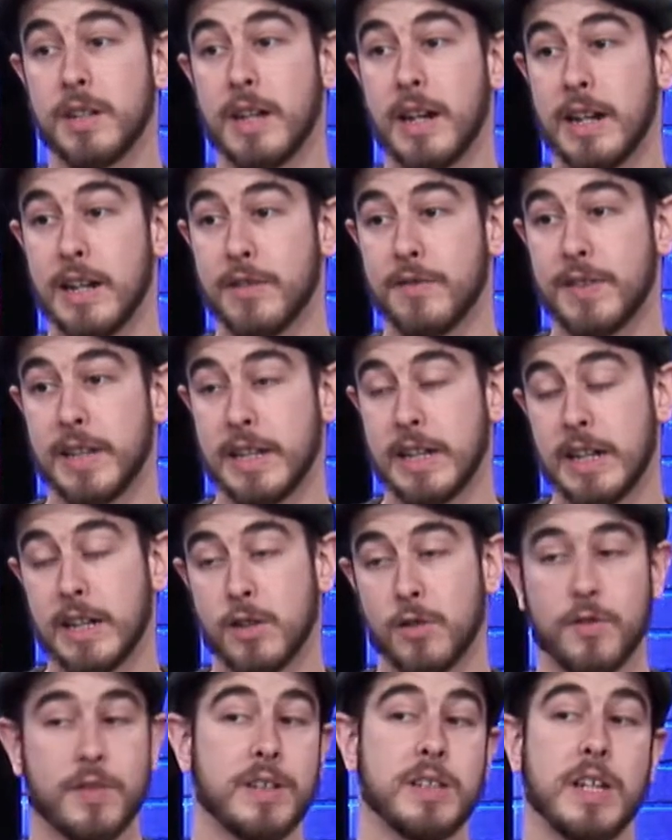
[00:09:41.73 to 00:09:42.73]
and if they get a
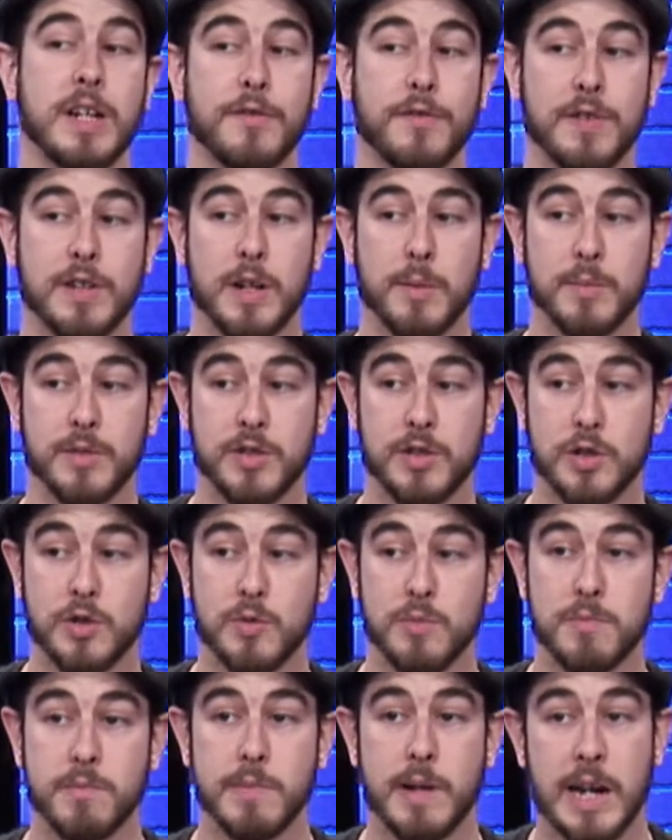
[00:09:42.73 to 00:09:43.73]
green light for number two,
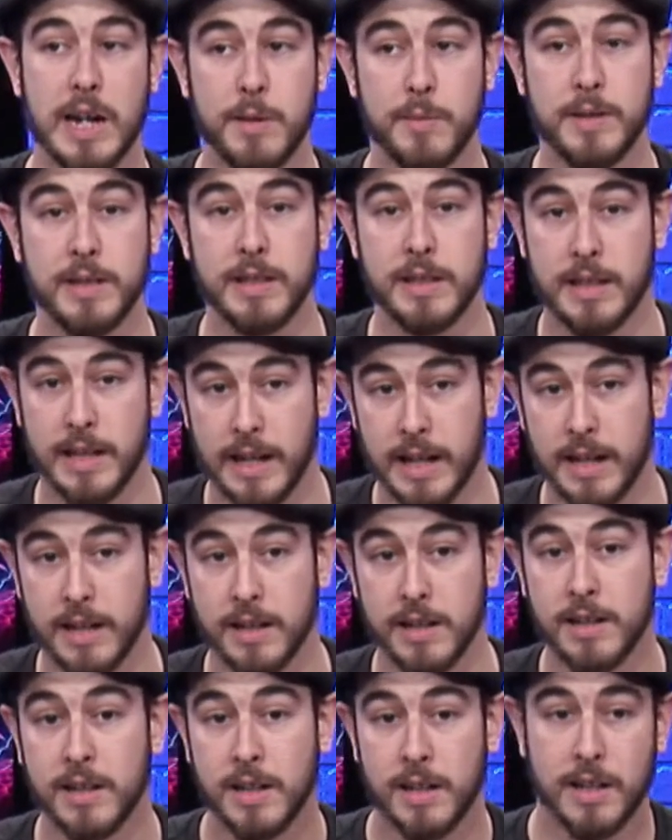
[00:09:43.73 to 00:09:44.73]
maybe then